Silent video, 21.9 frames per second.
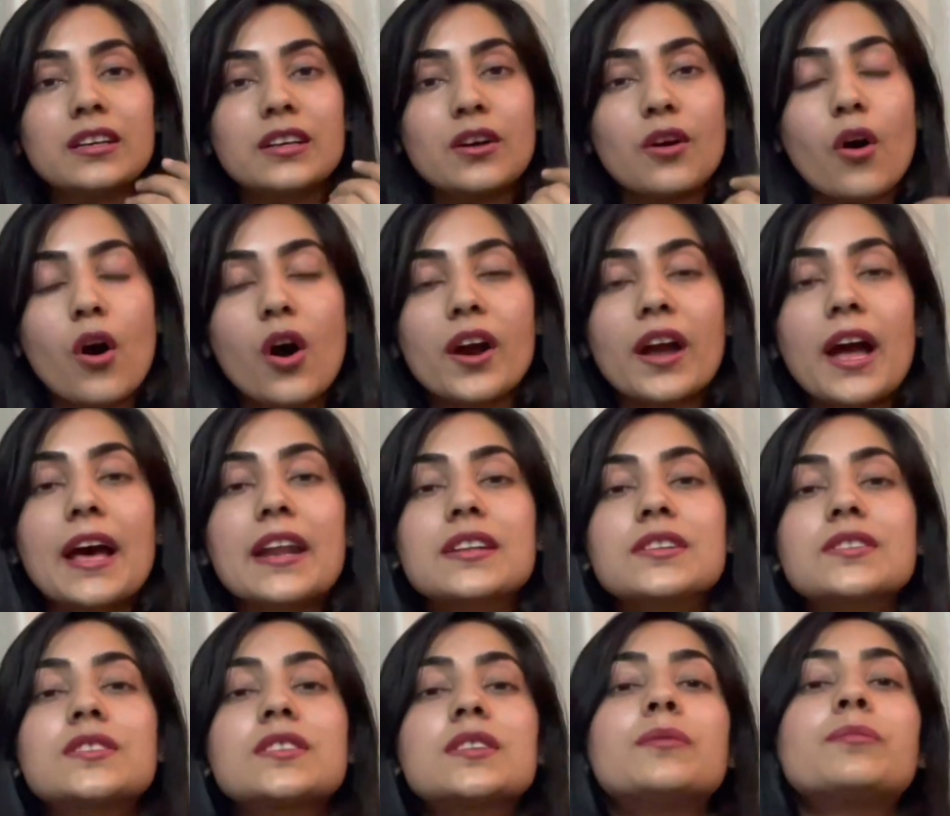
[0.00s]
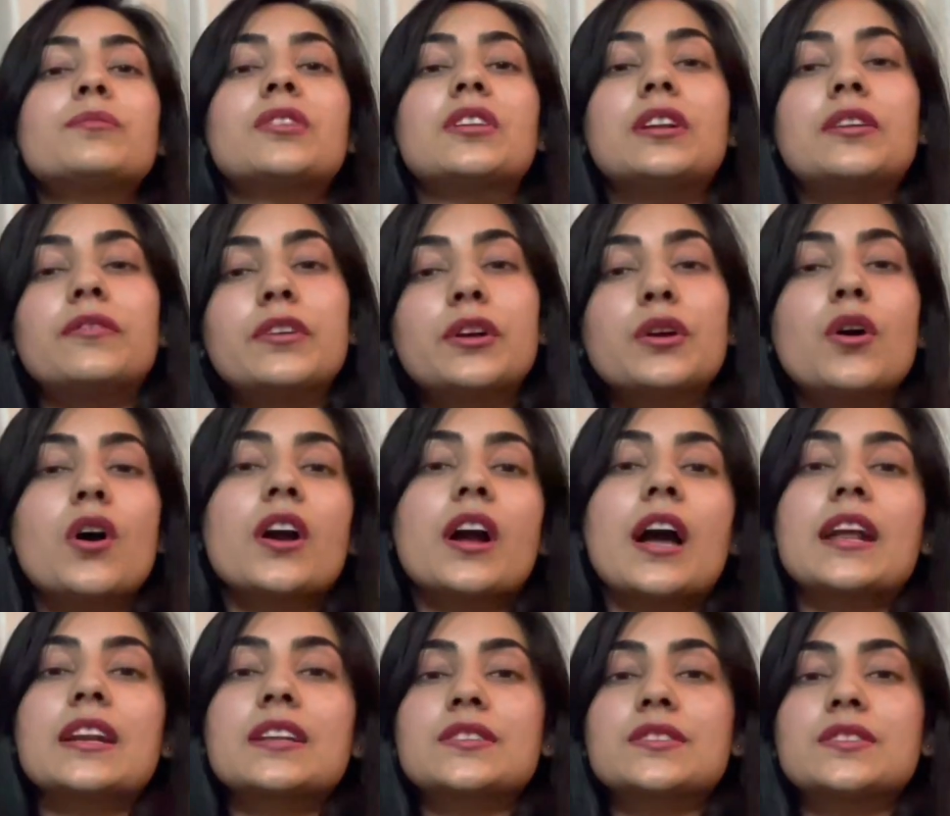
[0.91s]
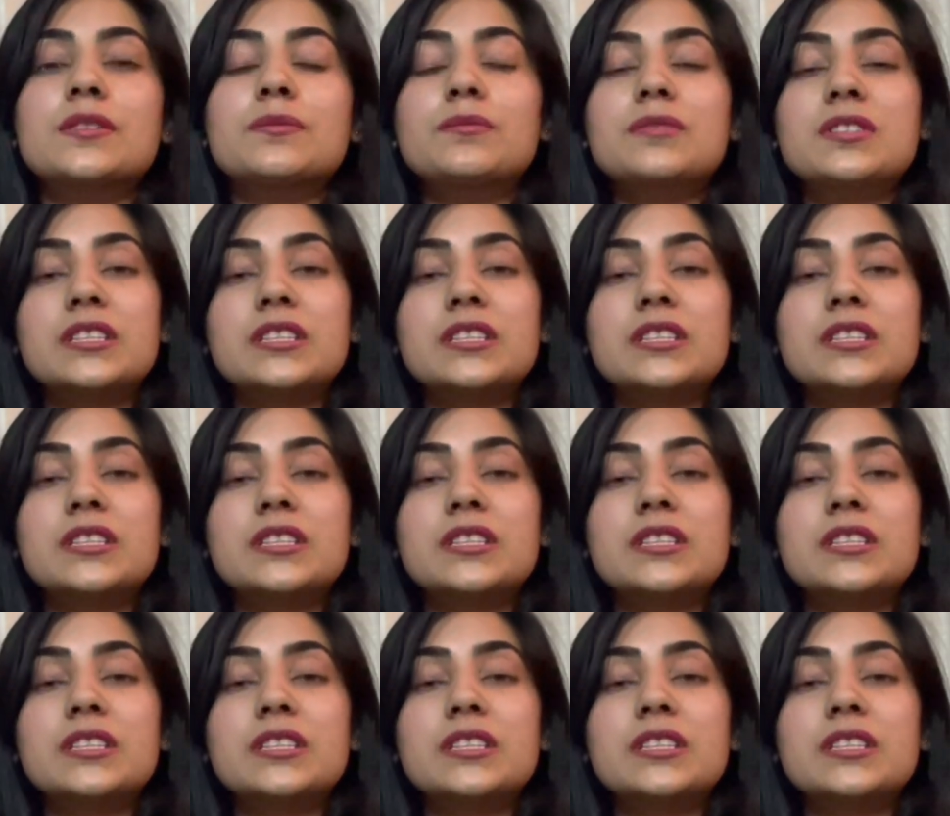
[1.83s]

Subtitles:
organism, the living organism,